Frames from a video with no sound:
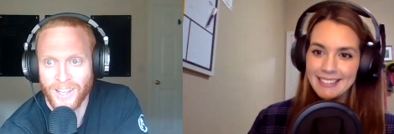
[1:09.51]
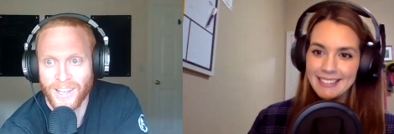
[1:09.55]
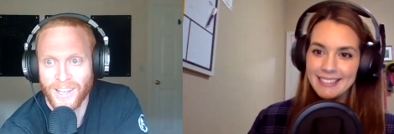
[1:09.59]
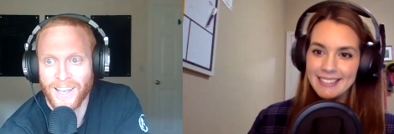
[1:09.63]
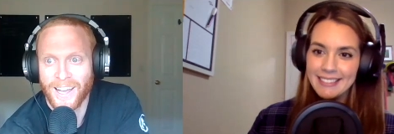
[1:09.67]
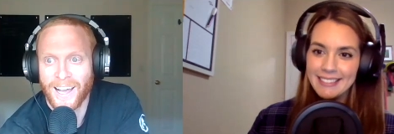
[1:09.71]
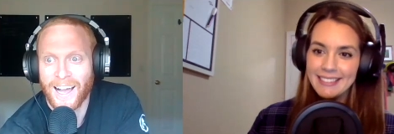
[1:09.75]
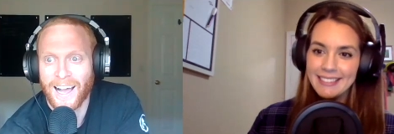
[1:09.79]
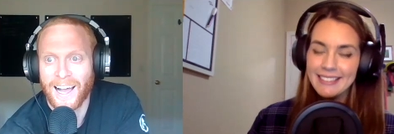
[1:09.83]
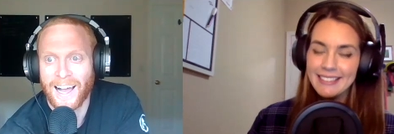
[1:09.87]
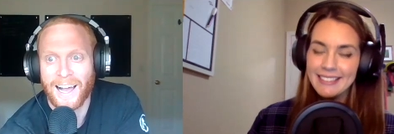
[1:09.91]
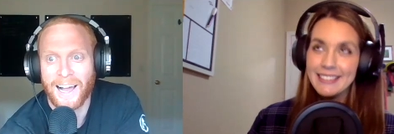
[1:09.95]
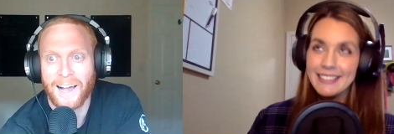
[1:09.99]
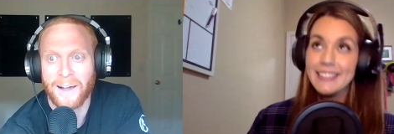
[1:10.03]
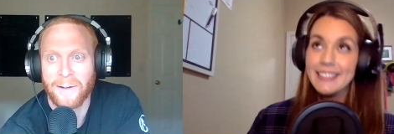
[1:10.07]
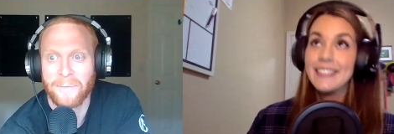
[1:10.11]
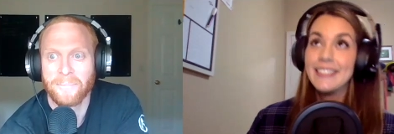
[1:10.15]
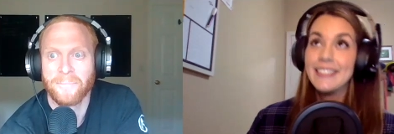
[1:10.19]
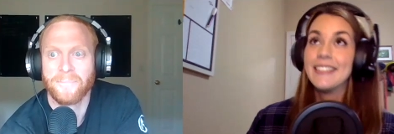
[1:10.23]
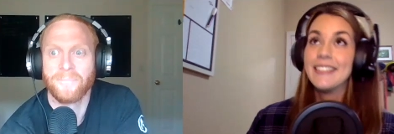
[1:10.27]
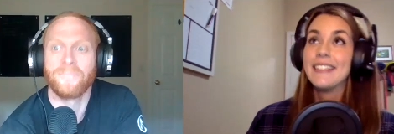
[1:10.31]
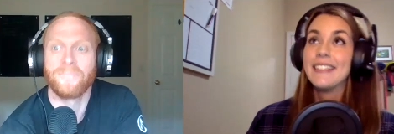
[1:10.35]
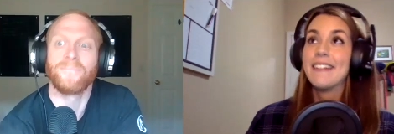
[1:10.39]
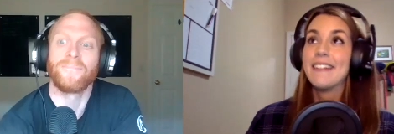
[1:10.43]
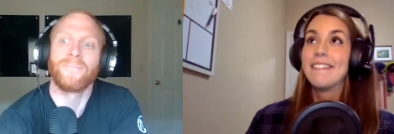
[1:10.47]
Speaker 1: Um,
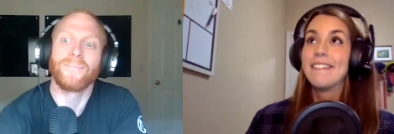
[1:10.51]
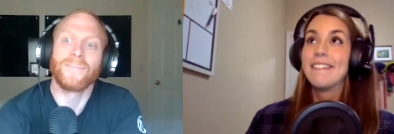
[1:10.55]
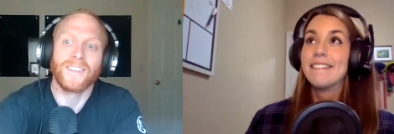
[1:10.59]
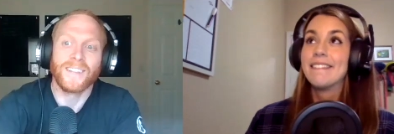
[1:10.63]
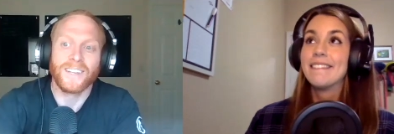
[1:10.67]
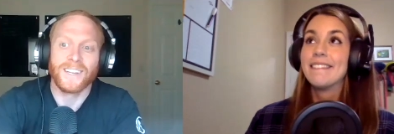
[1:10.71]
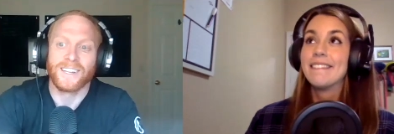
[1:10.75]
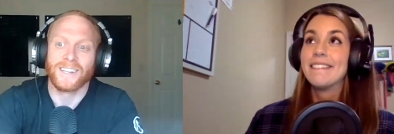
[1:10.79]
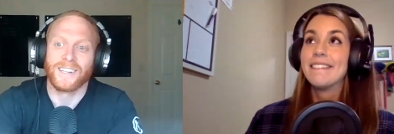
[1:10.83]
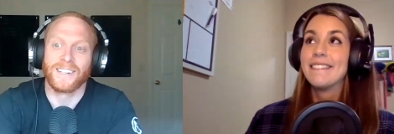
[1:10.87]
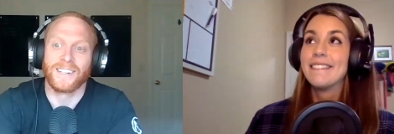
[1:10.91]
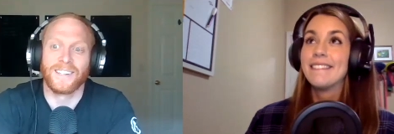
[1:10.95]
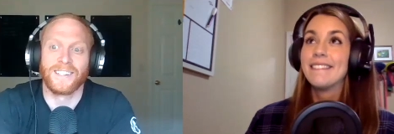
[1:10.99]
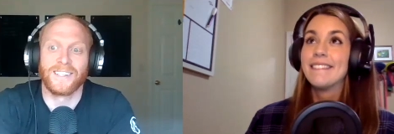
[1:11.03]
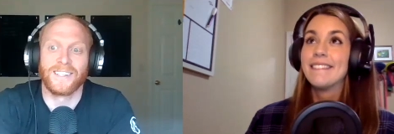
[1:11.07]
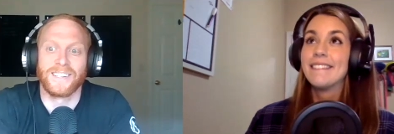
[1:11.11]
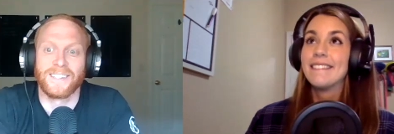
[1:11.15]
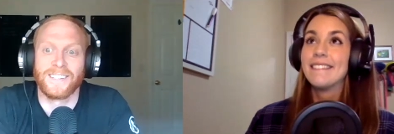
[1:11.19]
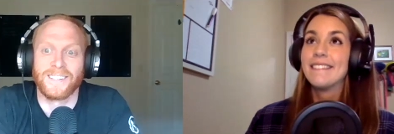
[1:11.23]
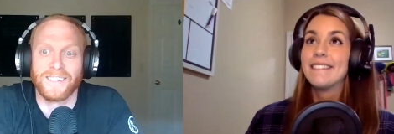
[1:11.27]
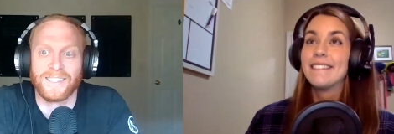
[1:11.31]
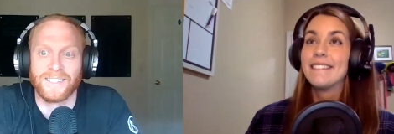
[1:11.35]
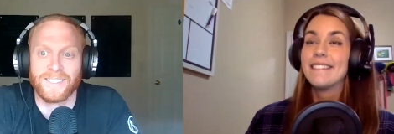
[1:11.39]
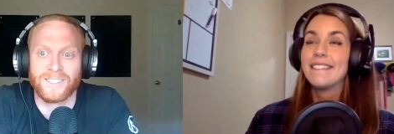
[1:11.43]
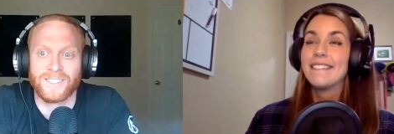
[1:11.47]

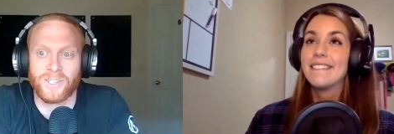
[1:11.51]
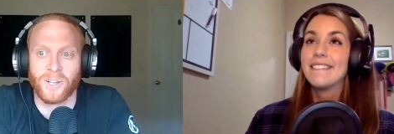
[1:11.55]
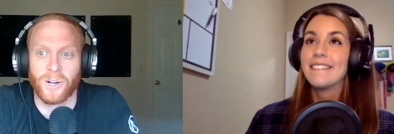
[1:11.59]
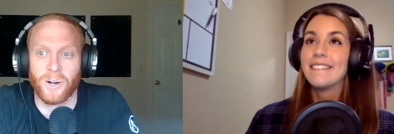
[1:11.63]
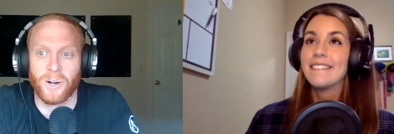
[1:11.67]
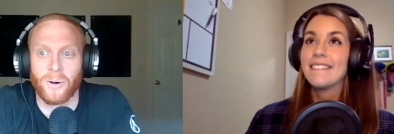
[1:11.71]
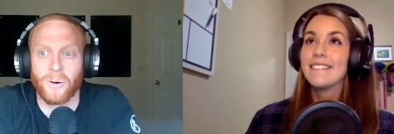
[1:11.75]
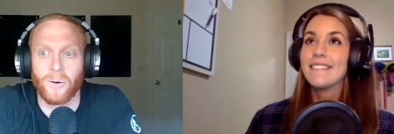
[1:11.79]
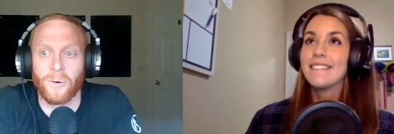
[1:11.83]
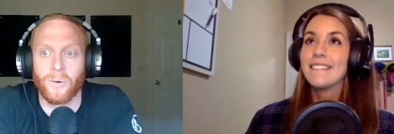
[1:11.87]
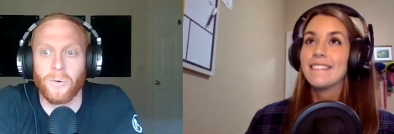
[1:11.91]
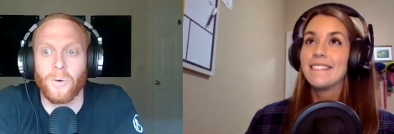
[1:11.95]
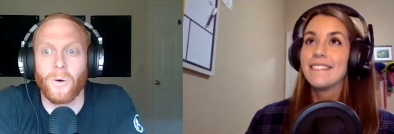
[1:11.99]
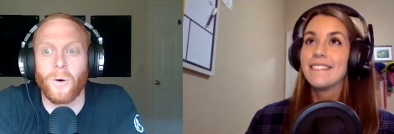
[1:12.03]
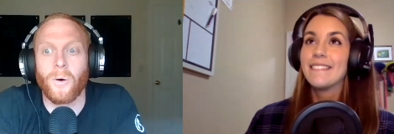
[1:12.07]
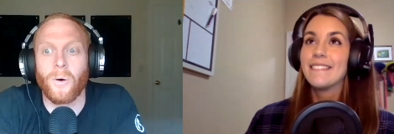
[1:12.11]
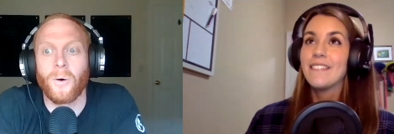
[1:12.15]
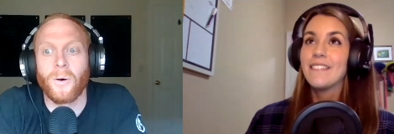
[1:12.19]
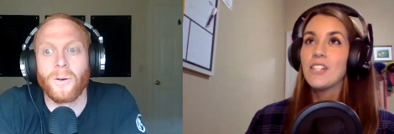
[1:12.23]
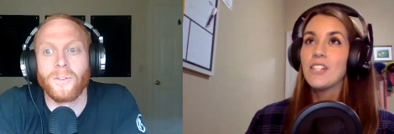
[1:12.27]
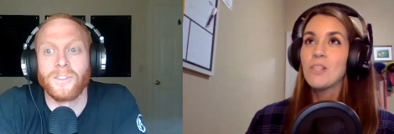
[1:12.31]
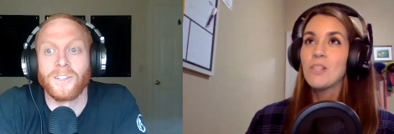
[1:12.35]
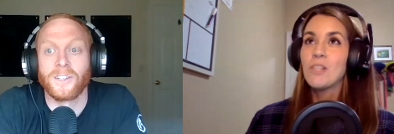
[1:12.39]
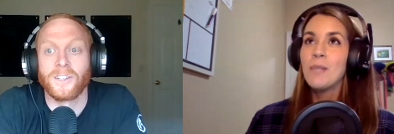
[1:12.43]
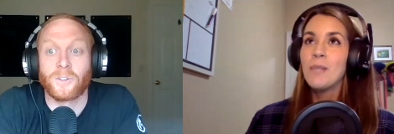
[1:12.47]
so
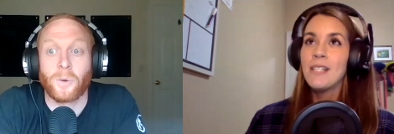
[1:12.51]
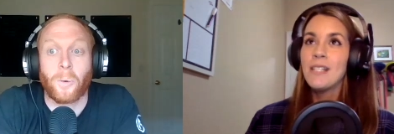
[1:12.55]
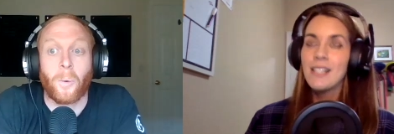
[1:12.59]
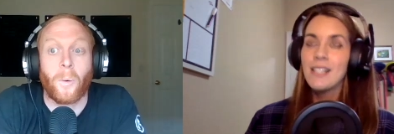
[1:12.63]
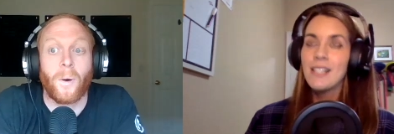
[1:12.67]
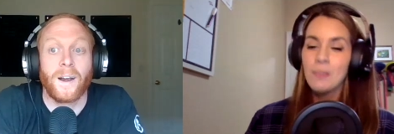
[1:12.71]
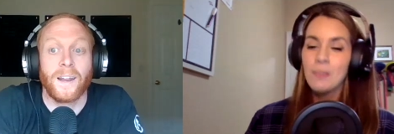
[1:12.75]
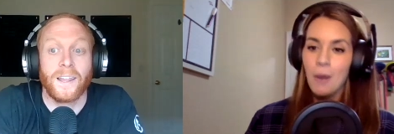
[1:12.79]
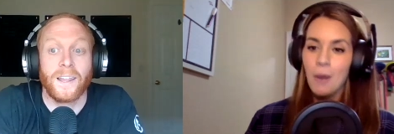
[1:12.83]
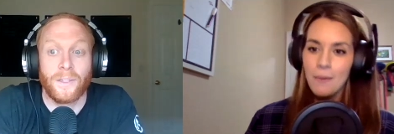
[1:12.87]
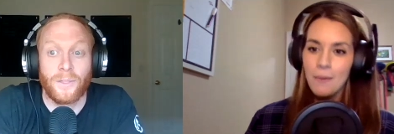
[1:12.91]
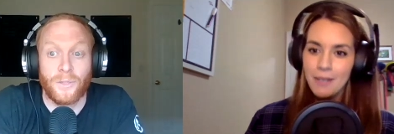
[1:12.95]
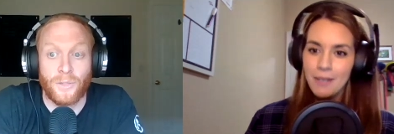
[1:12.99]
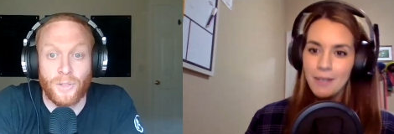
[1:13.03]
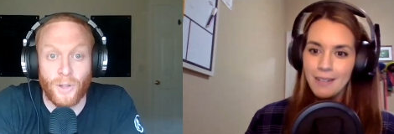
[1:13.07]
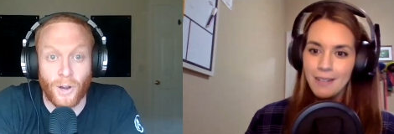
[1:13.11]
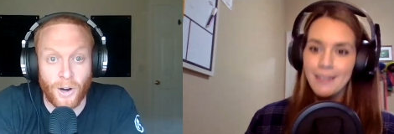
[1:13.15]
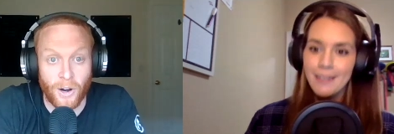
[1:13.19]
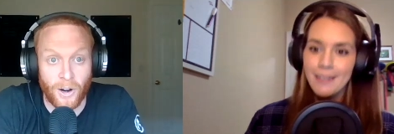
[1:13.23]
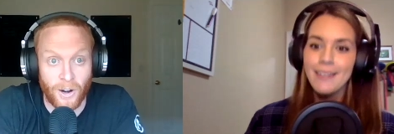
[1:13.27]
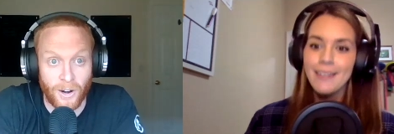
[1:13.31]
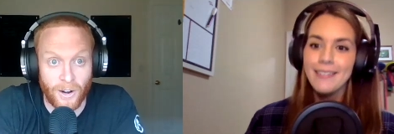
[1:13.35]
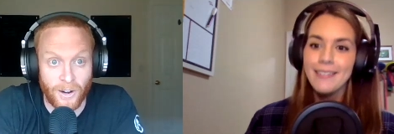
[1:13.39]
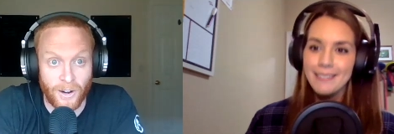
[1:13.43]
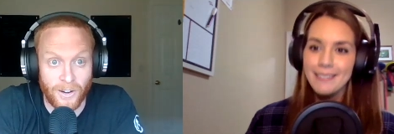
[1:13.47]
which means it's probably
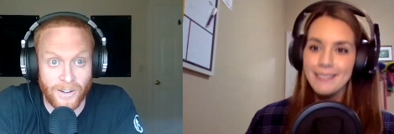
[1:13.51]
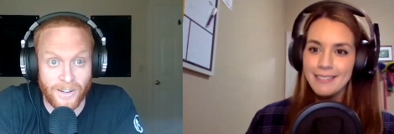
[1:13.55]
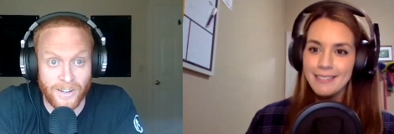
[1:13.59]
going to